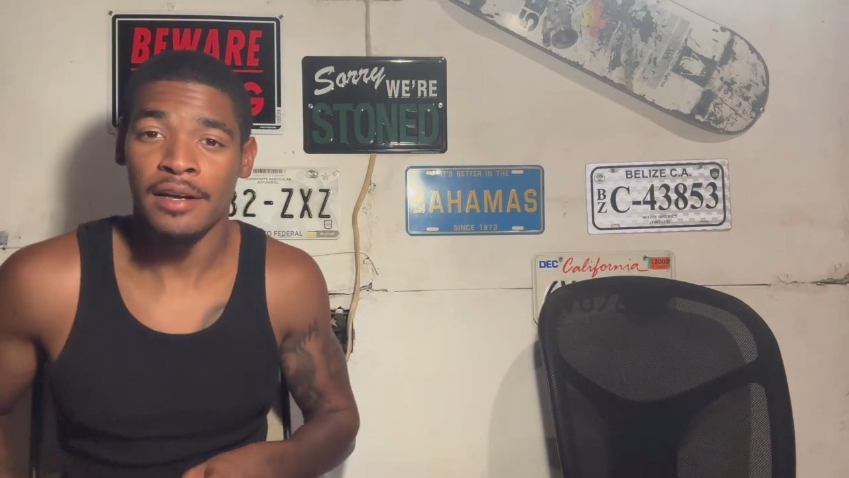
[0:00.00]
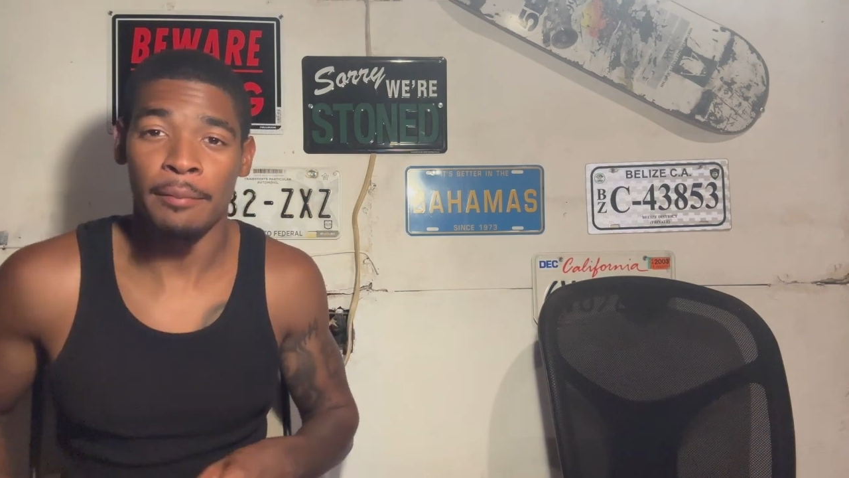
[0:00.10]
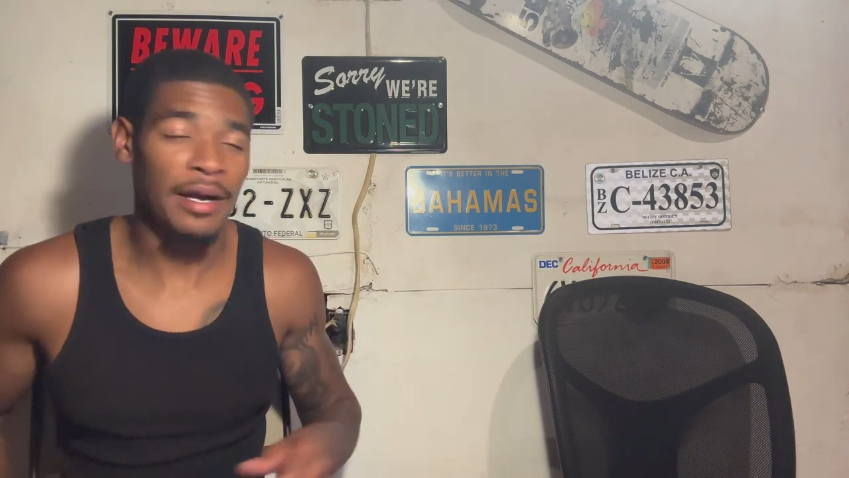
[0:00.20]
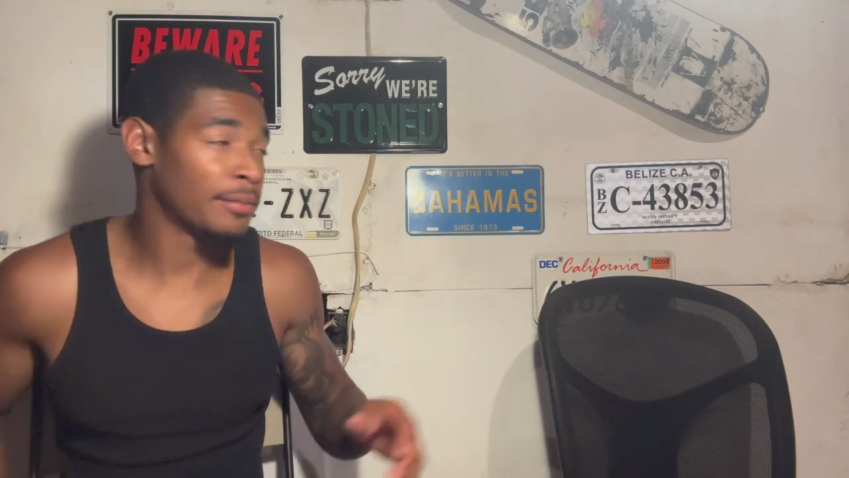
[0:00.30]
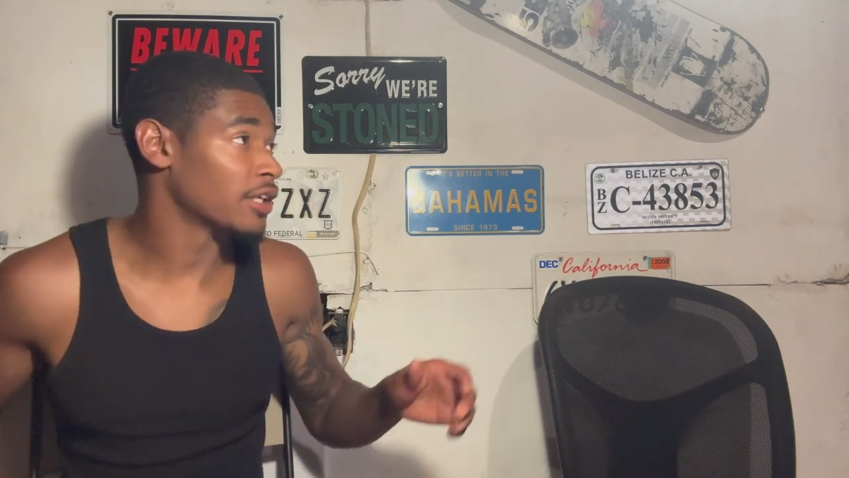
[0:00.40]
it
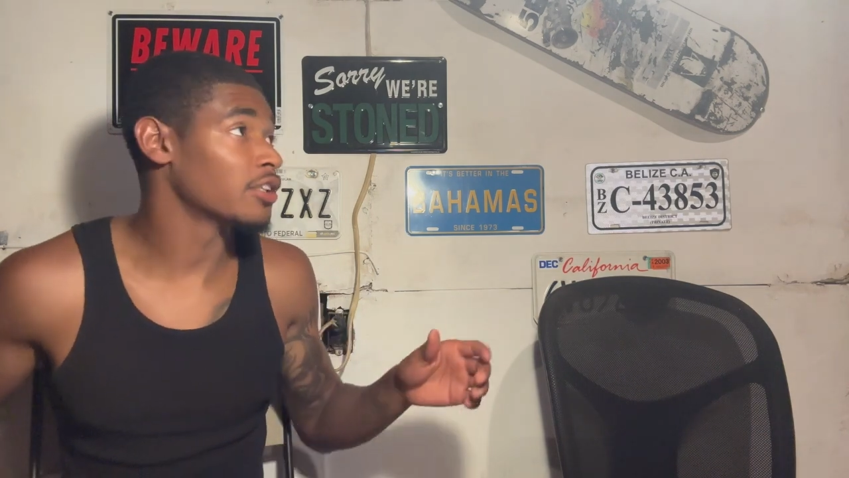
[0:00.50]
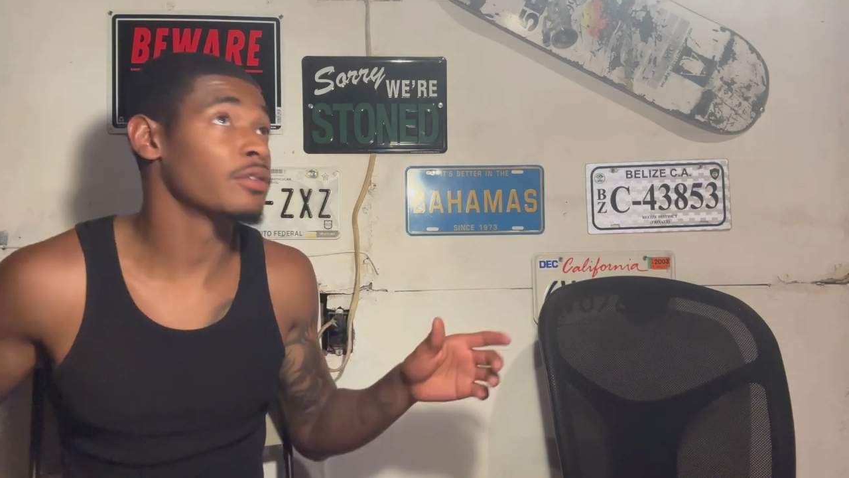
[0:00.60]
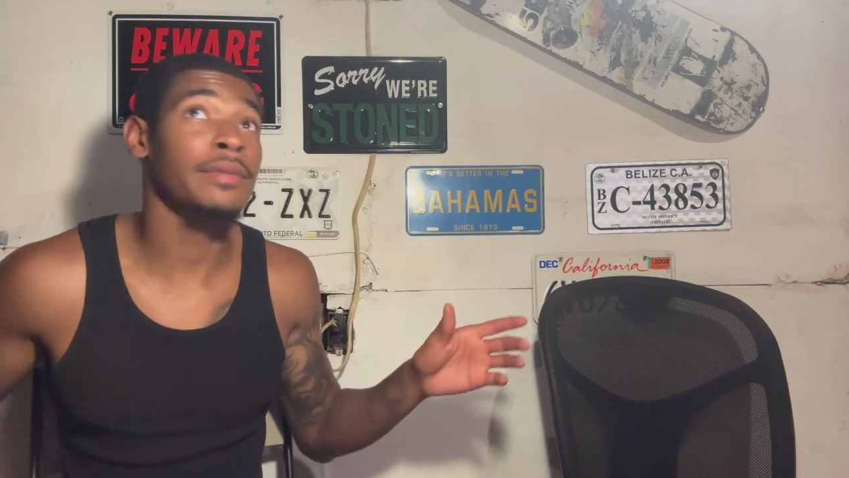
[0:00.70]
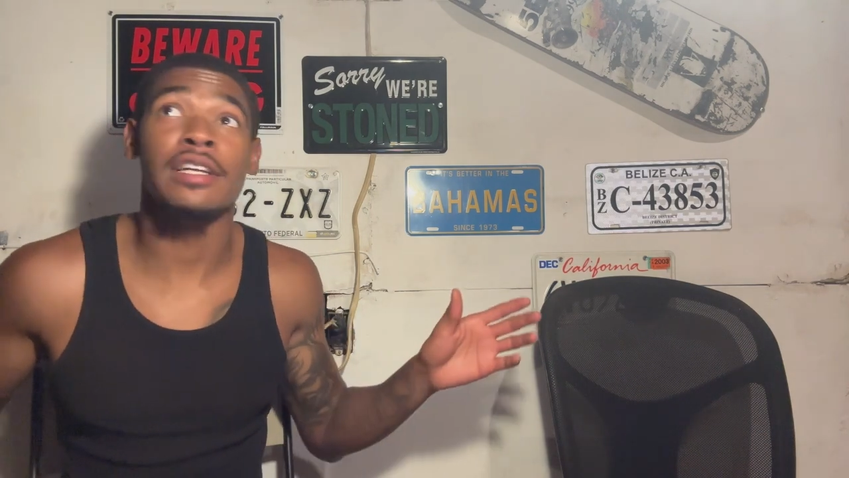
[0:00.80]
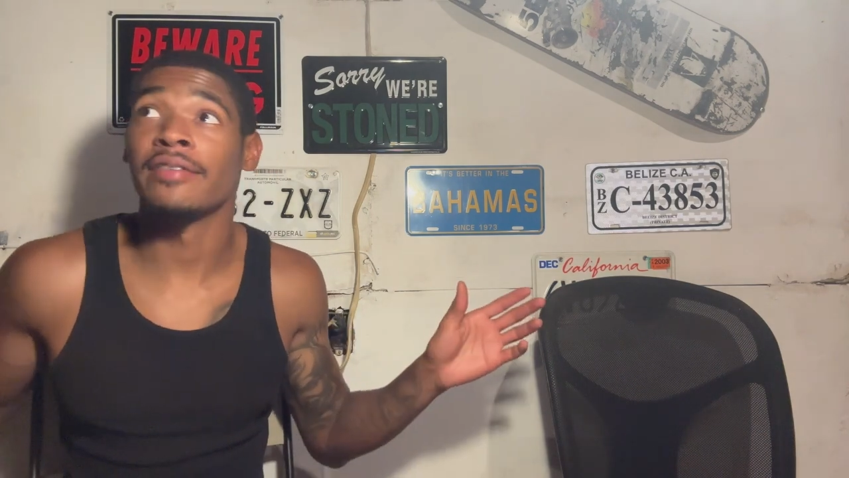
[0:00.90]
might be a
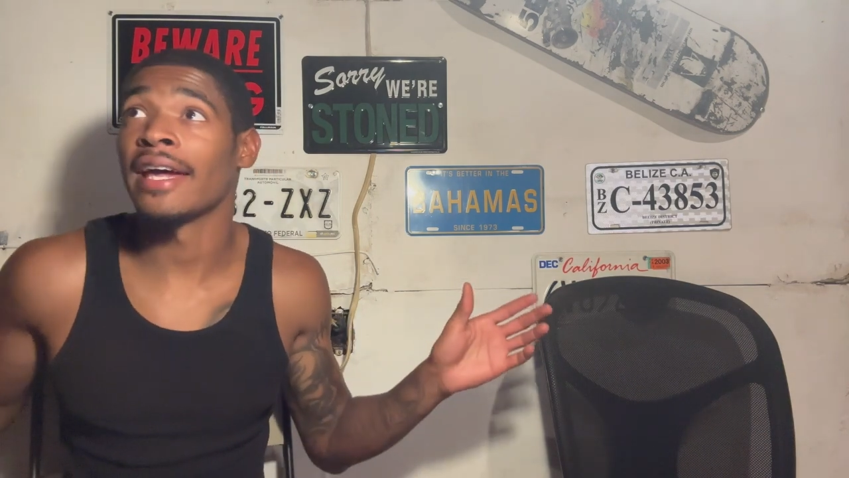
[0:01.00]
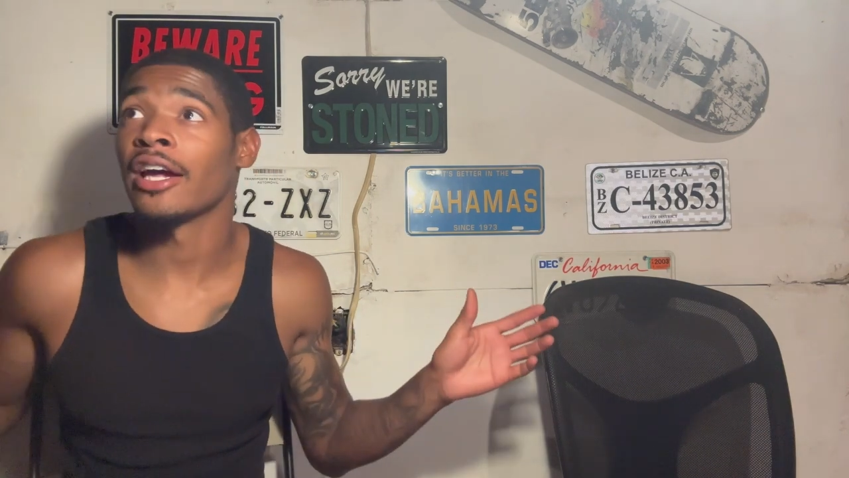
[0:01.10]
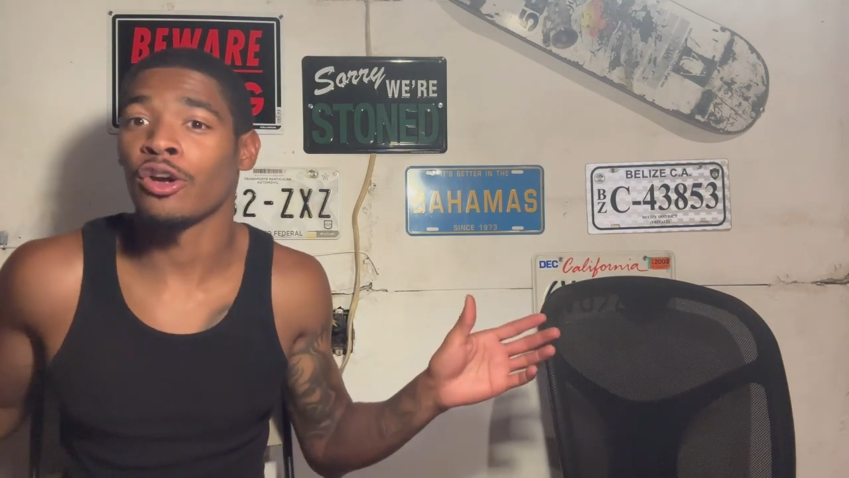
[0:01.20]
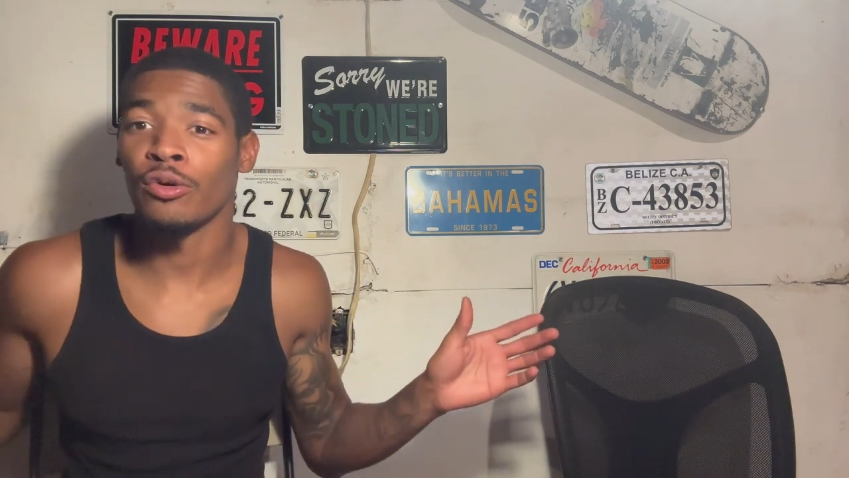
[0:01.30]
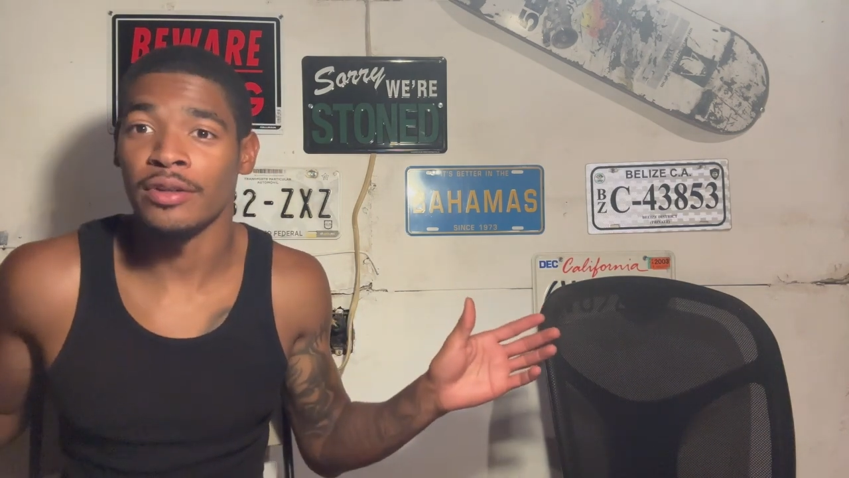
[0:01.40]
little bit of an
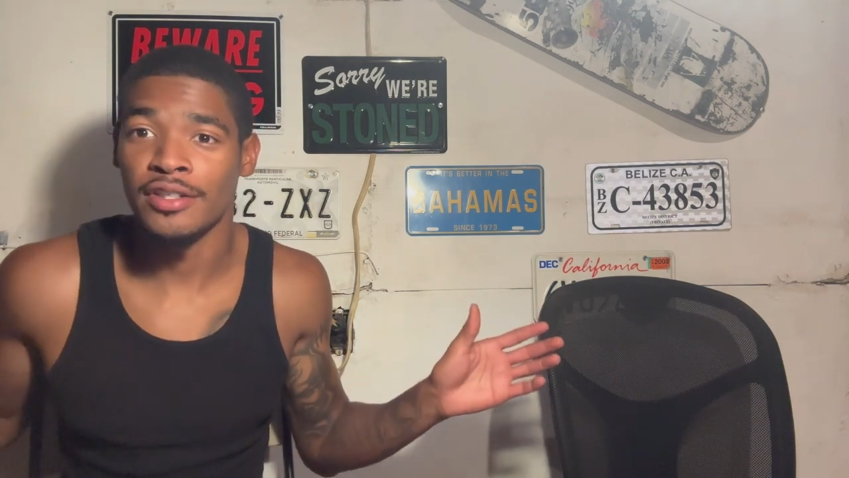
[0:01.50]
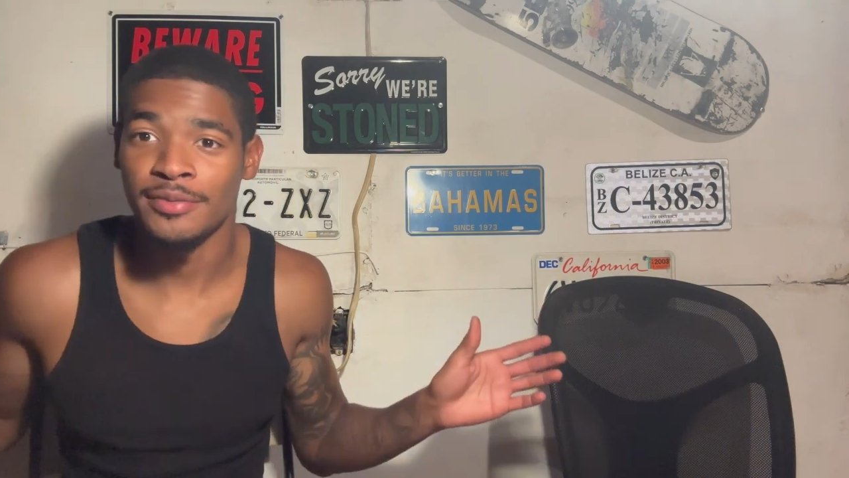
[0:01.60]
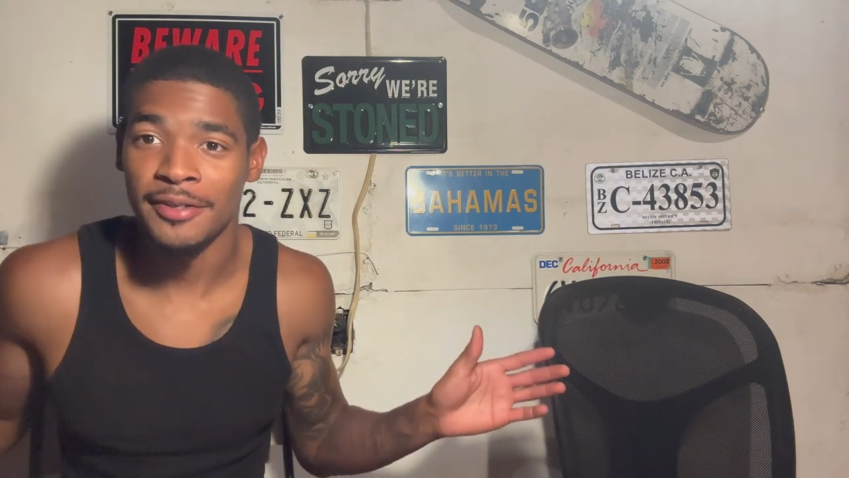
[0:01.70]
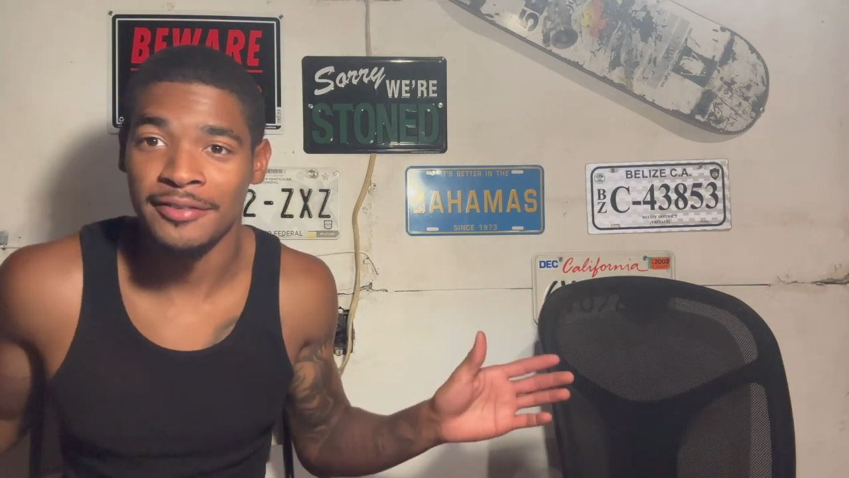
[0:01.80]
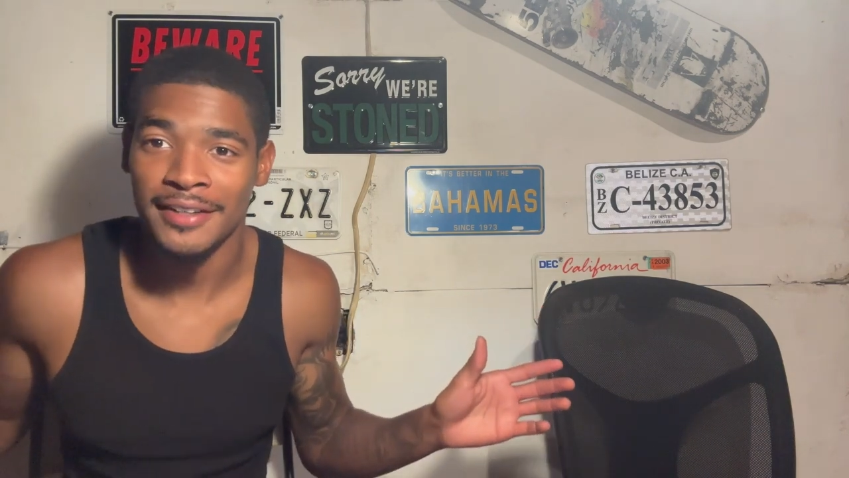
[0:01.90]
echo in this
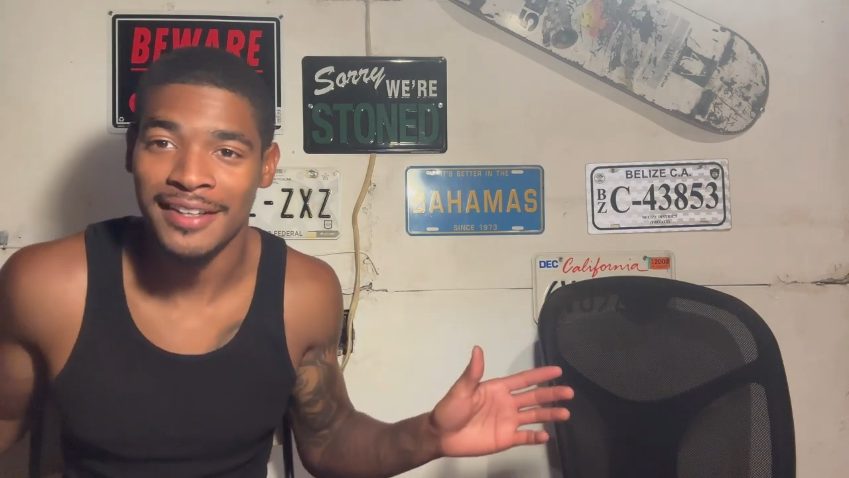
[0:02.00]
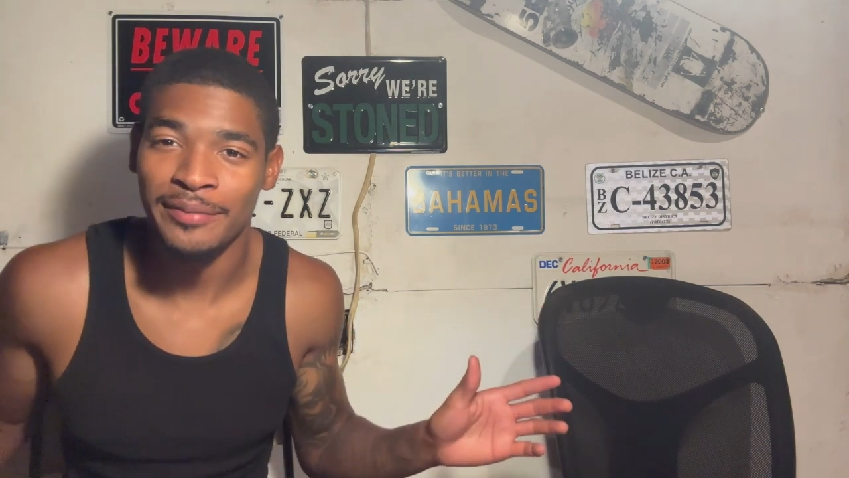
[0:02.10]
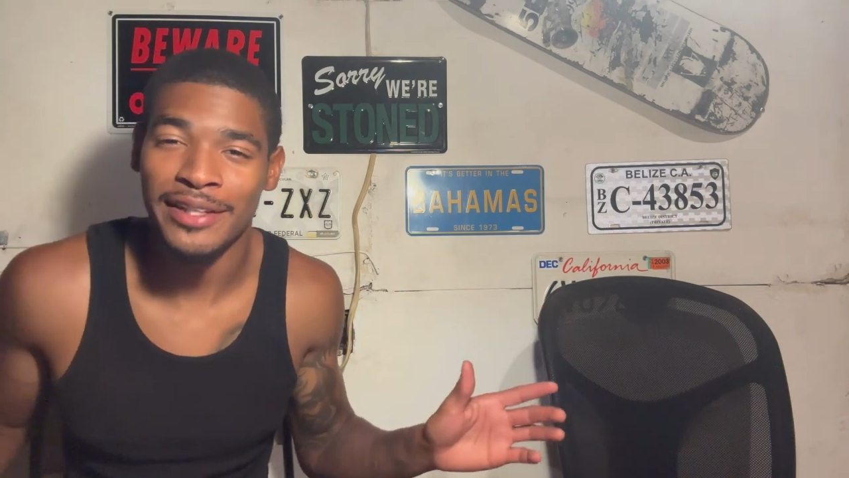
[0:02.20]
motherfucker,